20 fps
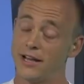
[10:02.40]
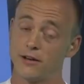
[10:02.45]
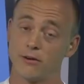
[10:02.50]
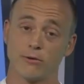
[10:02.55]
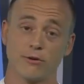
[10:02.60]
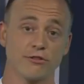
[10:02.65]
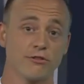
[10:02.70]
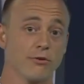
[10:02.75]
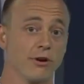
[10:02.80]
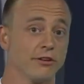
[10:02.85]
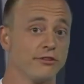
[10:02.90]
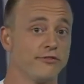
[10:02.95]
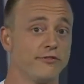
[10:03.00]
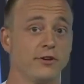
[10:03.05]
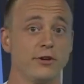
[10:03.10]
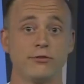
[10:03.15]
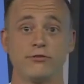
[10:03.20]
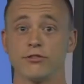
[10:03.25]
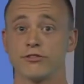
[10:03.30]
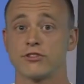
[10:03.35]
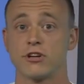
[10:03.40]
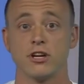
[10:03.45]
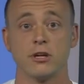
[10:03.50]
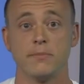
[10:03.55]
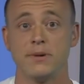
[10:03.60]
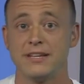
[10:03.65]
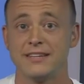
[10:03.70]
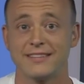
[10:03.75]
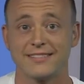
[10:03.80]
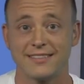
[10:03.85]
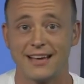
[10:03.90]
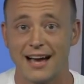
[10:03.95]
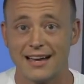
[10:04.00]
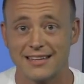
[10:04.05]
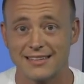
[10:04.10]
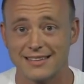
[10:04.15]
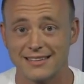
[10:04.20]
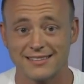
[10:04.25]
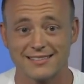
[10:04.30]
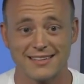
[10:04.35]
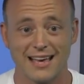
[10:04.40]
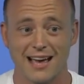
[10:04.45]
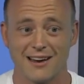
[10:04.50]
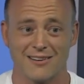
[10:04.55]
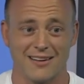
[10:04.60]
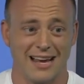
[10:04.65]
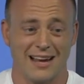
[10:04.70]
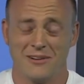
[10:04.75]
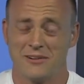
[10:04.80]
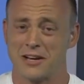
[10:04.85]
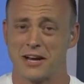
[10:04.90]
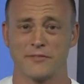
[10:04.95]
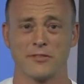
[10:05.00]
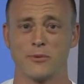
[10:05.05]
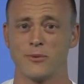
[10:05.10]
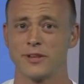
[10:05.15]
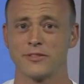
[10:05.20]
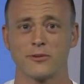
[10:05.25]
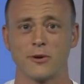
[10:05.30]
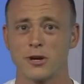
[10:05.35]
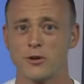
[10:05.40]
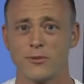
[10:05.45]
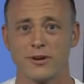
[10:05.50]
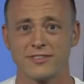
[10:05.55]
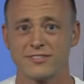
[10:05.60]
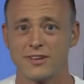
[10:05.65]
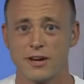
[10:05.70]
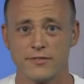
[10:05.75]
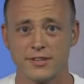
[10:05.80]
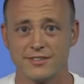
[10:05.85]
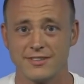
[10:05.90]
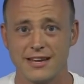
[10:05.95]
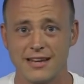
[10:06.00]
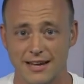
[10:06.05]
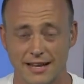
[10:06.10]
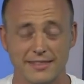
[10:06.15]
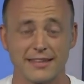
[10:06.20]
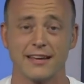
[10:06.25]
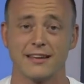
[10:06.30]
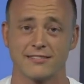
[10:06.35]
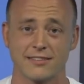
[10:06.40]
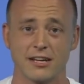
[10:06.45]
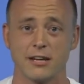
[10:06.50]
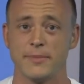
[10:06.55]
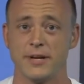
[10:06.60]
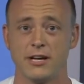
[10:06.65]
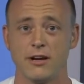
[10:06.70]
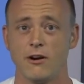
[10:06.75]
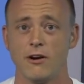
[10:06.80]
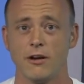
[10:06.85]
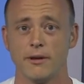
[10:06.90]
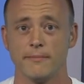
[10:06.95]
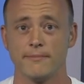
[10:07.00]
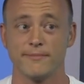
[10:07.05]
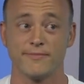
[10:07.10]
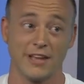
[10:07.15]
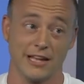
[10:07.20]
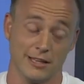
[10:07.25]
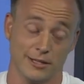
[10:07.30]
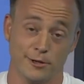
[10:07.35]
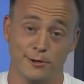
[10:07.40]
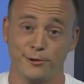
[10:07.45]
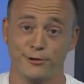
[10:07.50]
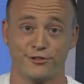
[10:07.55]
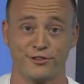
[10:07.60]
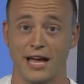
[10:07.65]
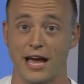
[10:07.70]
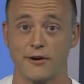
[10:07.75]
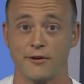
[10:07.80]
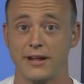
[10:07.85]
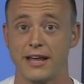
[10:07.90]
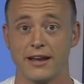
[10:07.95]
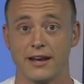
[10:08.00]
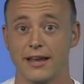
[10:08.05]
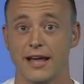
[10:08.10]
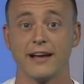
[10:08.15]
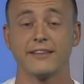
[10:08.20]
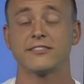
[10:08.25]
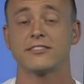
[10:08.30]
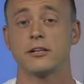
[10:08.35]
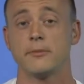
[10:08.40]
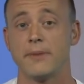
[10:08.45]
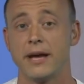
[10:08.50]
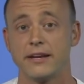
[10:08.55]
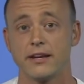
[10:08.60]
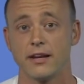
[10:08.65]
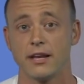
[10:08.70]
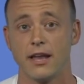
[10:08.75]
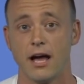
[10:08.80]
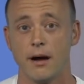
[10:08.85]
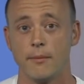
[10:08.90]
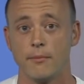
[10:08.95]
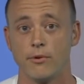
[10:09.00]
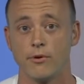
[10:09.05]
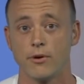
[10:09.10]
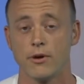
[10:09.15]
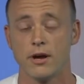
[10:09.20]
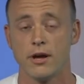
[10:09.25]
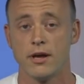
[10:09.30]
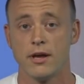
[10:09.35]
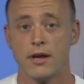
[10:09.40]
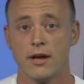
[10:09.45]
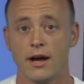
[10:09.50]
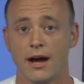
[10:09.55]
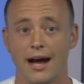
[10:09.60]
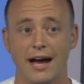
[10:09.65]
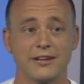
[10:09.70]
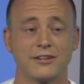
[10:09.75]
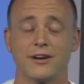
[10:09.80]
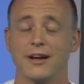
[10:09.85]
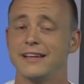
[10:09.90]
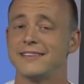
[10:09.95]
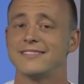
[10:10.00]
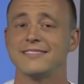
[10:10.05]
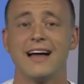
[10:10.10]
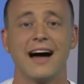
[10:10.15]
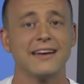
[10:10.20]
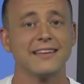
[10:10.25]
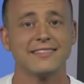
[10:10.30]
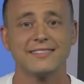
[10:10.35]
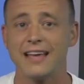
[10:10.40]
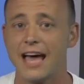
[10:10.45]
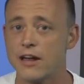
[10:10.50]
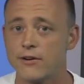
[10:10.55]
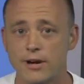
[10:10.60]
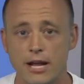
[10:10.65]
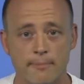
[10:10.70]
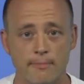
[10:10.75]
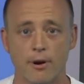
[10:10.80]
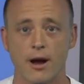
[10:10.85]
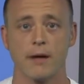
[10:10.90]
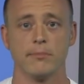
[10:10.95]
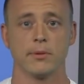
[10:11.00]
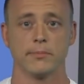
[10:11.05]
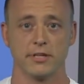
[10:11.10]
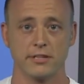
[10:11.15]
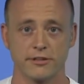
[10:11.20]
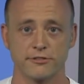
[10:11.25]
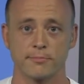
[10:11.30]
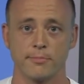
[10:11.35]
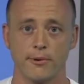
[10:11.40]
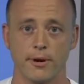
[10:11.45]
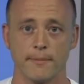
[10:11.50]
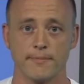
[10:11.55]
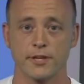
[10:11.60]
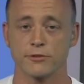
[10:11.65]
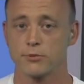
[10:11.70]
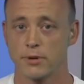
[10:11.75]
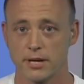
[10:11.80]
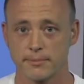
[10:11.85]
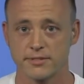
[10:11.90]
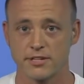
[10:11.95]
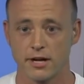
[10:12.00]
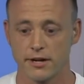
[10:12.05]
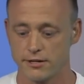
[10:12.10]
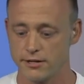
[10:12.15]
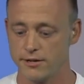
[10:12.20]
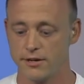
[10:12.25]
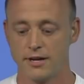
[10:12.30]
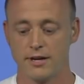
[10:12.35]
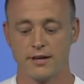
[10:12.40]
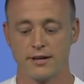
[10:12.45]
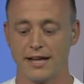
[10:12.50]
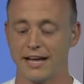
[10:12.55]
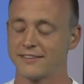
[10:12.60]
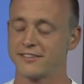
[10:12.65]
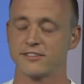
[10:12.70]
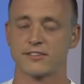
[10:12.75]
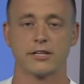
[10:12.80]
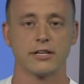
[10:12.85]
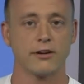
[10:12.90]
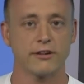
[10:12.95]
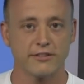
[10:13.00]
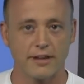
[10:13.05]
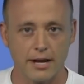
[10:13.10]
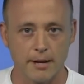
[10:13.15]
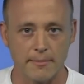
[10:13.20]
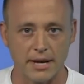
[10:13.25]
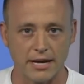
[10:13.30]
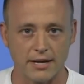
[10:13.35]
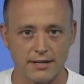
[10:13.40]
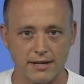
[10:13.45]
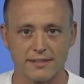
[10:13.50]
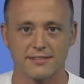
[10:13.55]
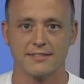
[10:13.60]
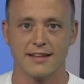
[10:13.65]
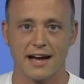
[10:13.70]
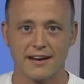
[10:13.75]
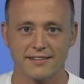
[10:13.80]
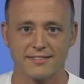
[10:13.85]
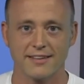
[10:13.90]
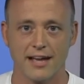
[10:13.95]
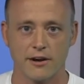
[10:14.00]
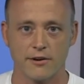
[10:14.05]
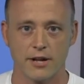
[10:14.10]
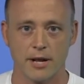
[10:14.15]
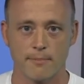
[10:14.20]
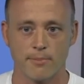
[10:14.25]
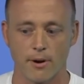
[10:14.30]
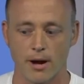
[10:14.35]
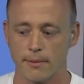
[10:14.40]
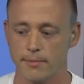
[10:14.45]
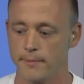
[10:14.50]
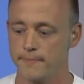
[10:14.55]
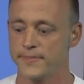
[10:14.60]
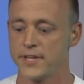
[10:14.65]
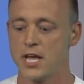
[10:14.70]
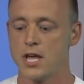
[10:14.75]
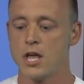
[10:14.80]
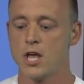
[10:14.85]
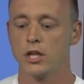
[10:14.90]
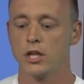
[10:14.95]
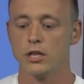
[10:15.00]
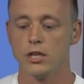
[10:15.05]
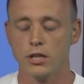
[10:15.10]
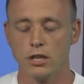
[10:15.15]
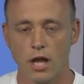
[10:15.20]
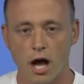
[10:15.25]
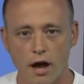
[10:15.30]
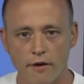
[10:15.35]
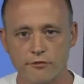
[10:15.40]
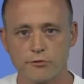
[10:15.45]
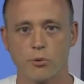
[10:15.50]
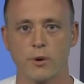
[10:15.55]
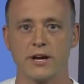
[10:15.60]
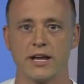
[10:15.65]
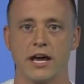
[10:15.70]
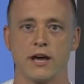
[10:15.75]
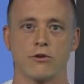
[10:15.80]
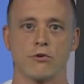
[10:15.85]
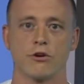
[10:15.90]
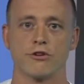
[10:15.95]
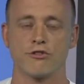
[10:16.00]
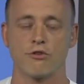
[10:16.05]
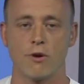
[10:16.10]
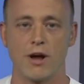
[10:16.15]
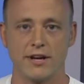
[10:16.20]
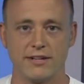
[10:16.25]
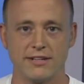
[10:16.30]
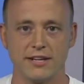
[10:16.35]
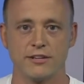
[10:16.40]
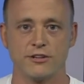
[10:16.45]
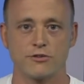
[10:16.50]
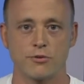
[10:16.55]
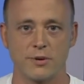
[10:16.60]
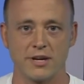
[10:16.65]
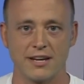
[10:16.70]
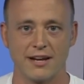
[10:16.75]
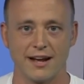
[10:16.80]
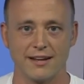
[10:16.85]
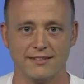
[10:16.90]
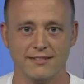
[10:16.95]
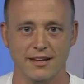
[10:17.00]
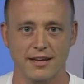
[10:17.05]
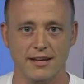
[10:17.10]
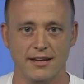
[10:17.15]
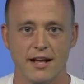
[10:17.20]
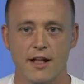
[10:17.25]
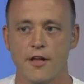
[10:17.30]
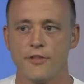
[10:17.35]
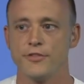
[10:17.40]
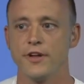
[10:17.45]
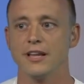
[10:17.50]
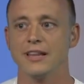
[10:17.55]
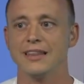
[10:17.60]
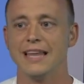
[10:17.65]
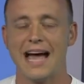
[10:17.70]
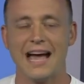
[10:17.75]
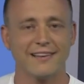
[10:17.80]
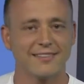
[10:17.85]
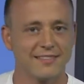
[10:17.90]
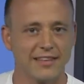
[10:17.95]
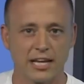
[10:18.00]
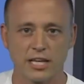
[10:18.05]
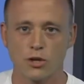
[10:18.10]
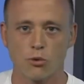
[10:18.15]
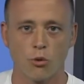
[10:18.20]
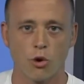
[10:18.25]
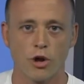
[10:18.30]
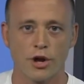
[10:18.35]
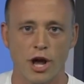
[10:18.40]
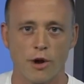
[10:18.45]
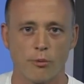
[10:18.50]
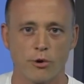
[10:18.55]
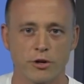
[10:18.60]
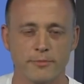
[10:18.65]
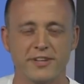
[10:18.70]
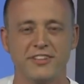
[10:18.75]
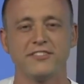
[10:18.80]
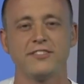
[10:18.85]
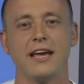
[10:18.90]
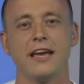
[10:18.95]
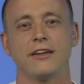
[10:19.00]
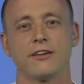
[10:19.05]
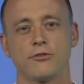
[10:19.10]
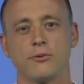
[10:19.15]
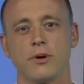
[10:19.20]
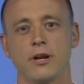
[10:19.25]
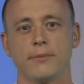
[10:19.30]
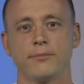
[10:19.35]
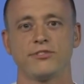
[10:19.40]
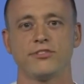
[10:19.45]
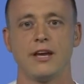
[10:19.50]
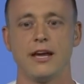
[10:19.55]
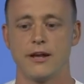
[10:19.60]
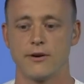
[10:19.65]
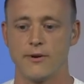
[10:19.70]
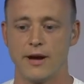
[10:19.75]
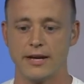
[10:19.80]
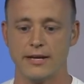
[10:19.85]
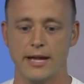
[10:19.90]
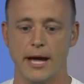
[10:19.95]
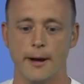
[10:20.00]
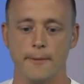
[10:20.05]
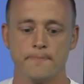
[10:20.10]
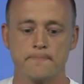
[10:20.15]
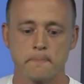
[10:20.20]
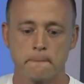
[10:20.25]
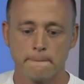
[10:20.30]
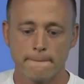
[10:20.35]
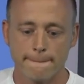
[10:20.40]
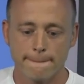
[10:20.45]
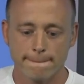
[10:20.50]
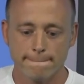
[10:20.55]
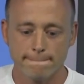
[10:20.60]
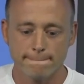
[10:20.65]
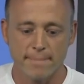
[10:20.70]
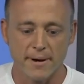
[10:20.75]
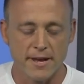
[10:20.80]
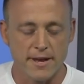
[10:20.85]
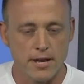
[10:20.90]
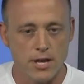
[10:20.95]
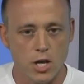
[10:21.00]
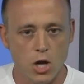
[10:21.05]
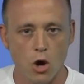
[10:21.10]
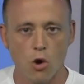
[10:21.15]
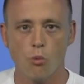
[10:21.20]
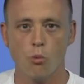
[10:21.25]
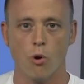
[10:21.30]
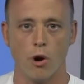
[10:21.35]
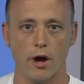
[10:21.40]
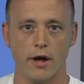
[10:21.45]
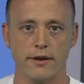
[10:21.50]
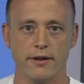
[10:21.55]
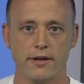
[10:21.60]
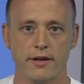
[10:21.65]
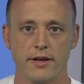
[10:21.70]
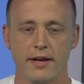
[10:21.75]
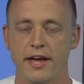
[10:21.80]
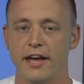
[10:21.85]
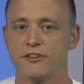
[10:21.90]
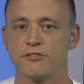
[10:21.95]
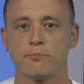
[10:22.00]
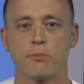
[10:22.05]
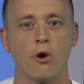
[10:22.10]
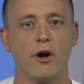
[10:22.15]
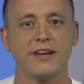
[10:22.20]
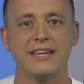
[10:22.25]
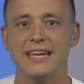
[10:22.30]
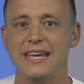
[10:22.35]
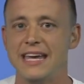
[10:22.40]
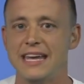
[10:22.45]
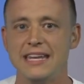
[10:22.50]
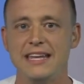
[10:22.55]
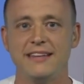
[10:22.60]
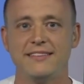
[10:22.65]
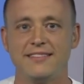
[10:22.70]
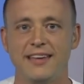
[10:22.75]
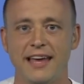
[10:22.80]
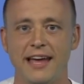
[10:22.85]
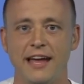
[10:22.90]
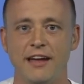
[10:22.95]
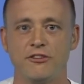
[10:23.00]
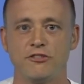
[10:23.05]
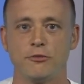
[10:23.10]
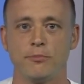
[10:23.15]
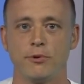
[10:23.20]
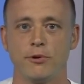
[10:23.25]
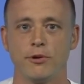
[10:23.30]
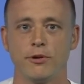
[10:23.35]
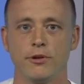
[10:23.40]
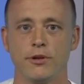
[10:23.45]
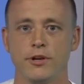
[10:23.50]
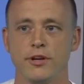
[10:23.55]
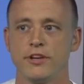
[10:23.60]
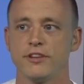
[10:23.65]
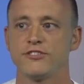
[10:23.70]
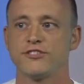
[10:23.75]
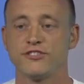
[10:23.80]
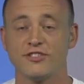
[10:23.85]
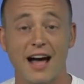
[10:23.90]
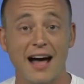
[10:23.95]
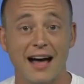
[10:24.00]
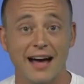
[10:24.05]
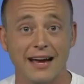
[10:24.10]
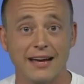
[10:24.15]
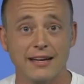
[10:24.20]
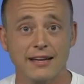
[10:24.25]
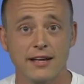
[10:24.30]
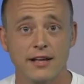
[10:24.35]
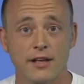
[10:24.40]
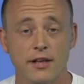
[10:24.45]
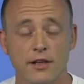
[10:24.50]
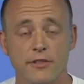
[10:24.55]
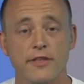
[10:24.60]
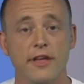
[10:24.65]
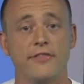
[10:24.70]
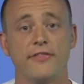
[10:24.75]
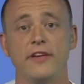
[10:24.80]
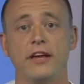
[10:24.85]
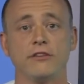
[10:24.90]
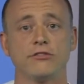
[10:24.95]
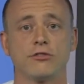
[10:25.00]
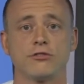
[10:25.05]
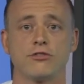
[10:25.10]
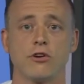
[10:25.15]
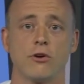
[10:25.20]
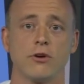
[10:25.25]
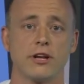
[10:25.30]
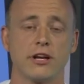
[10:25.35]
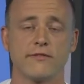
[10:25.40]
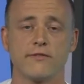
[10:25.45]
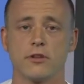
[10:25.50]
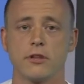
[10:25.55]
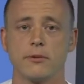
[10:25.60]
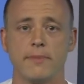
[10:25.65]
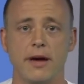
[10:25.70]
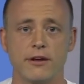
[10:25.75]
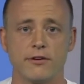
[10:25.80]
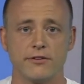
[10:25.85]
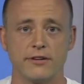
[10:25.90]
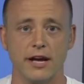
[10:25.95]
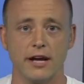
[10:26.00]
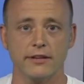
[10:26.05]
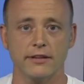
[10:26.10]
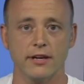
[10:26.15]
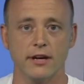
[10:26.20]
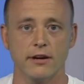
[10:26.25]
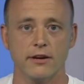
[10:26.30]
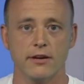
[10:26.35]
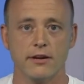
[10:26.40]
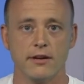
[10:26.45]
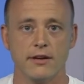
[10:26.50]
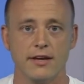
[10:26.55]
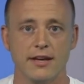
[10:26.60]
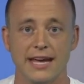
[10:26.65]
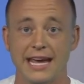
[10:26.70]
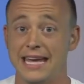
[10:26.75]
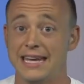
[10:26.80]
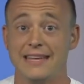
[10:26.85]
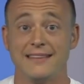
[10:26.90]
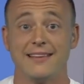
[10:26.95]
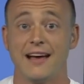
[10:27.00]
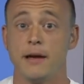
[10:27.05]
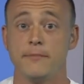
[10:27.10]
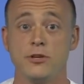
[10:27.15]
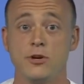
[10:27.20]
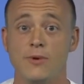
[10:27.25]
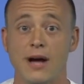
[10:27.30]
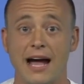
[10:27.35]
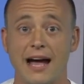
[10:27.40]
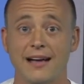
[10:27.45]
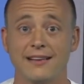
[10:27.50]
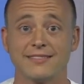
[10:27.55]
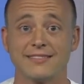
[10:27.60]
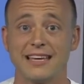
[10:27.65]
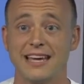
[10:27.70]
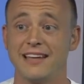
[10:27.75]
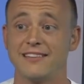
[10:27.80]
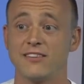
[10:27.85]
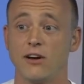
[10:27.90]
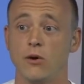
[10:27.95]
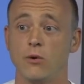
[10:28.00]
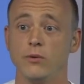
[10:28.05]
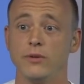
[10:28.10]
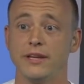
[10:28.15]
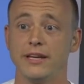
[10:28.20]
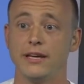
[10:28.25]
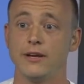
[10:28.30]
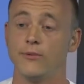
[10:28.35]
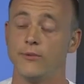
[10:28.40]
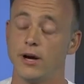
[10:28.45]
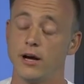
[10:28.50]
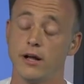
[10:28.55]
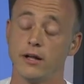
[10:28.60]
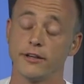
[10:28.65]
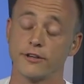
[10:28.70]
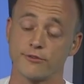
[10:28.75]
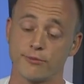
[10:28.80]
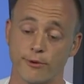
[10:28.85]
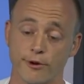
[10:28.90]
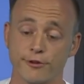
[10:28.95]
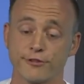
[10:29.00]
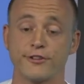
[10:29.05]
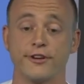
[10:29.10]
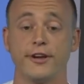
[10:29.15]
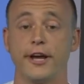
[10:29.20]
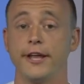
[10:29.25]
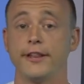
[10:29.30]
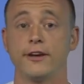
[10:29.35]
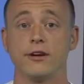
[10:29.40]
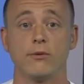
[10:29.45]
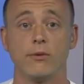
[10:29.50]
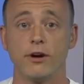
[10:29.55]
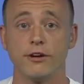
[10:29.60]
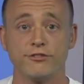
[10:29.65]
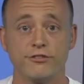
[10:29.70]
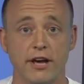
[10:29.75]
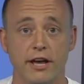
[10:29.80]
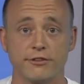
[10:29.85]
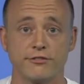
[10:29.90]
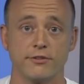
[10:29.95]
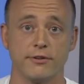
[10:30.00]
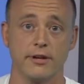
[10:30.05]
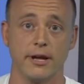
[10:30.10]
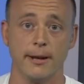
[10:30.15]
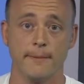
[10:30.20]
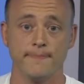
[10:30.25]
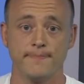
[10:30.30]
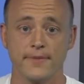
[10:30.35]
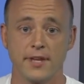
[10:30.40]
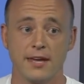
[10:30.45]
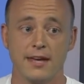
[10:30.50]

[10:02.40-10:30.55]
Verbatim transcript: Ed Orgeron's future is going to be decided this Saturday. I don't care if they win 31 17. I think he's going to be gone. If they lose Saturday, it'll exclamate it a lot more. I, it's not a Saturday problem at this point. That's what I'm telling you. That's as clear as I can make it. It's not a Saturday problem. Loved what Ed Orgeron did in 2019. The last thing in the world I want to be saying is what I'm saying right now but no one has brought any tangible sign that things are turning for the better down there. Anytime you ask, it's only, well, it's worse today than it was yesterday.